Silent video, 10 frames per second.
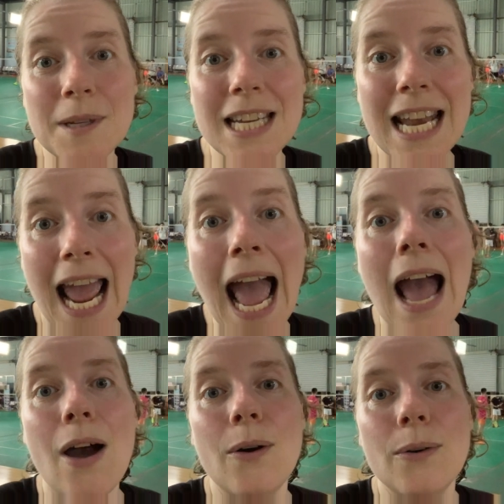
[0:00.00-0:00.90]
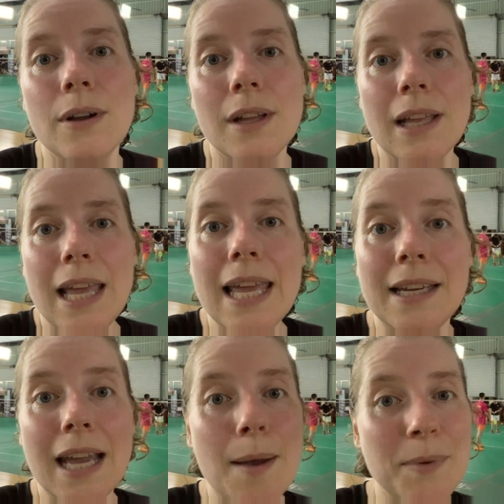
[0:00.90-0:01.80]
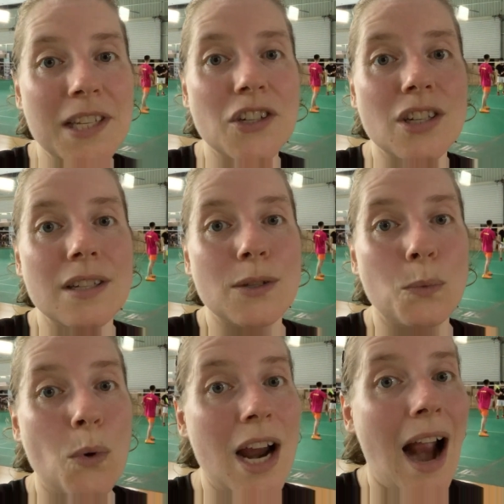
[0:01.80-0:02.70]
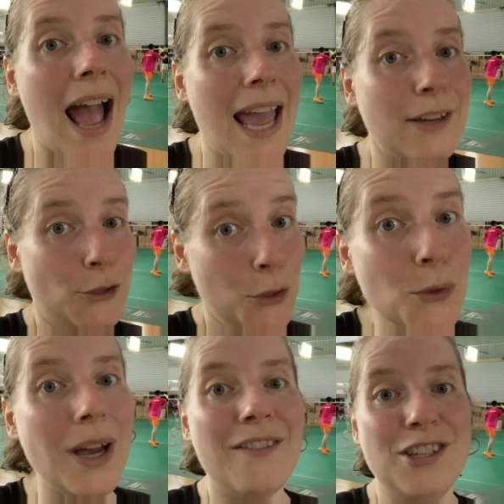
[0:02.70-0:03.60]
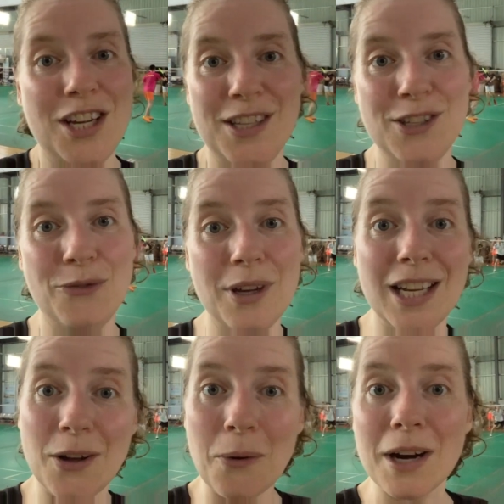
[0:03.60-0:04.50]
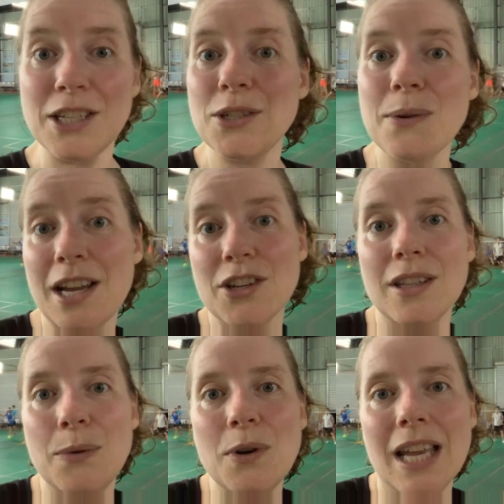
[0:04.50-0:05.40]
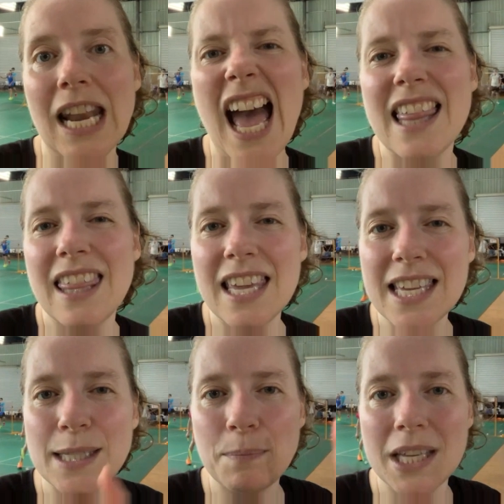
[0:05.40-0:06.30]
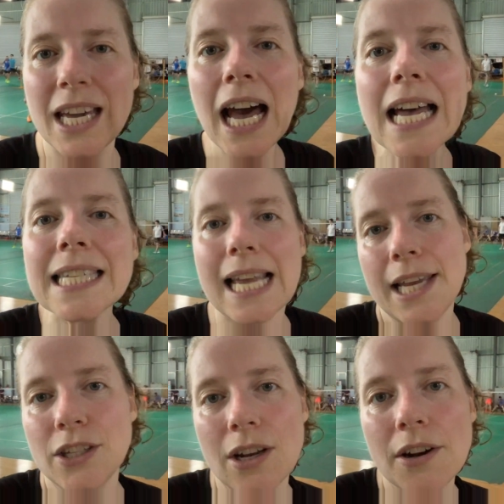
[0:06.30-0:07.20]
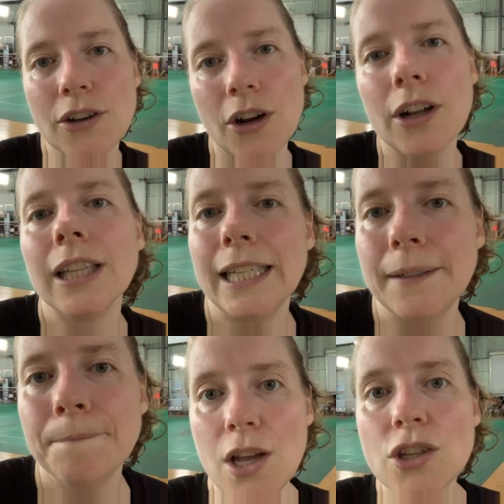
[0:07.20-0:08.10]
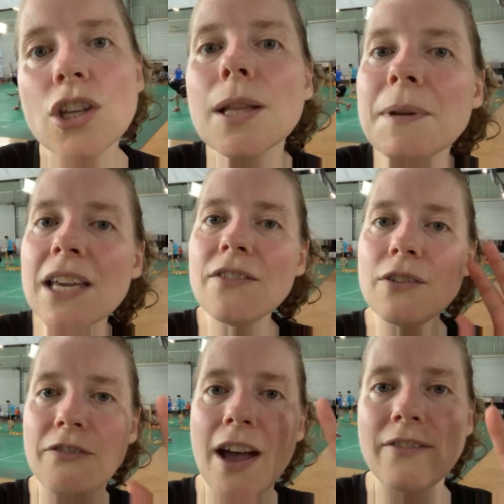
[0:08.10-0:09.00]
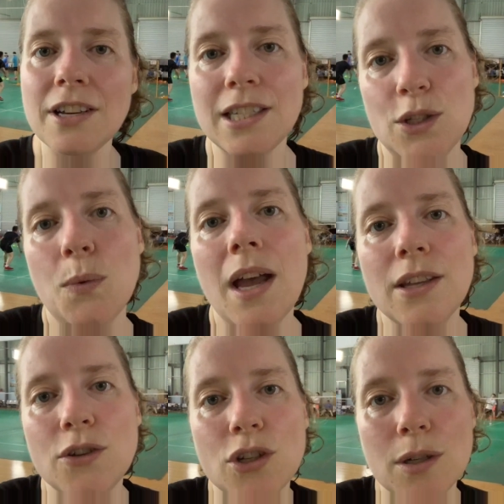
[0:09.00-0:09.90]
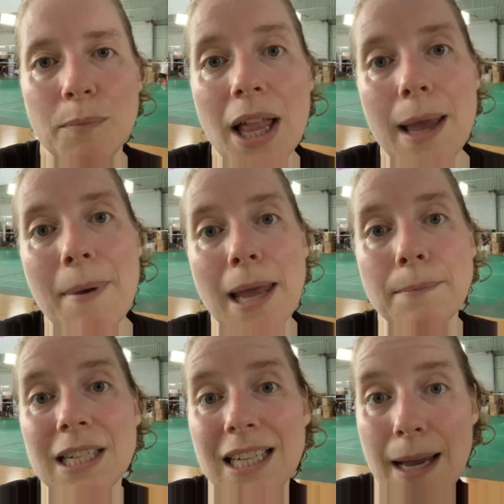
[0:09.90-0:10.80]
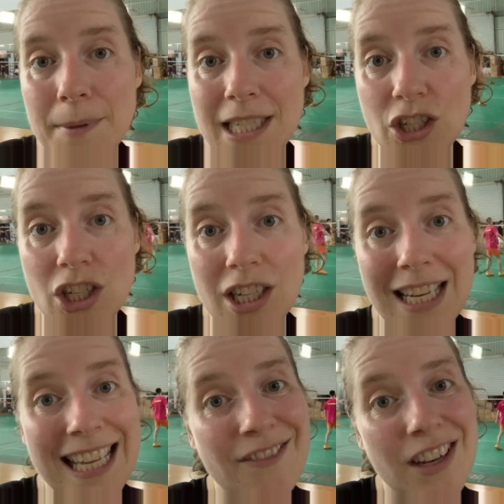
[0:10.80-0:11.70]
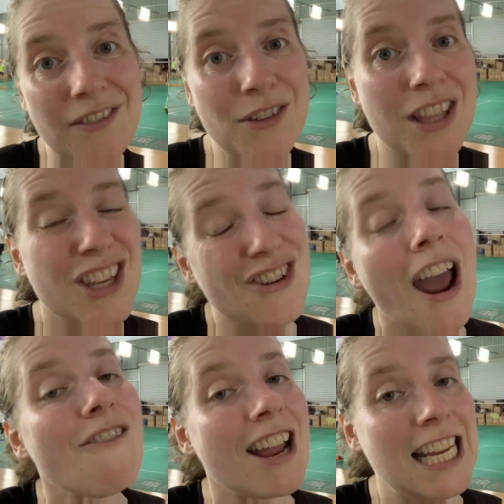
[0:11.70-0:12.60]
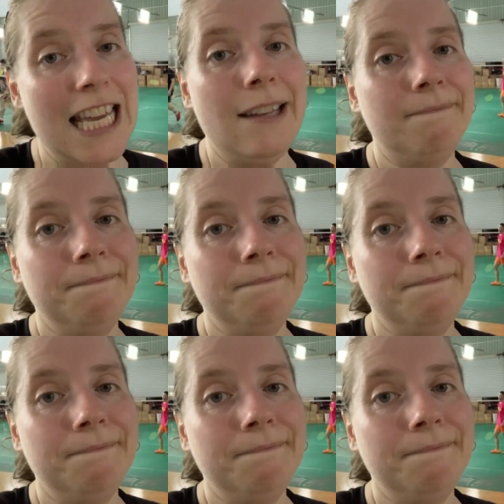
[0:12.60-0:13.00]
me now in competitions where I do have a chance of winning or I do actually win. I think it's because I started early. So let me give you 5 reasons why you should play badminton competition even if you think you're not ready yet.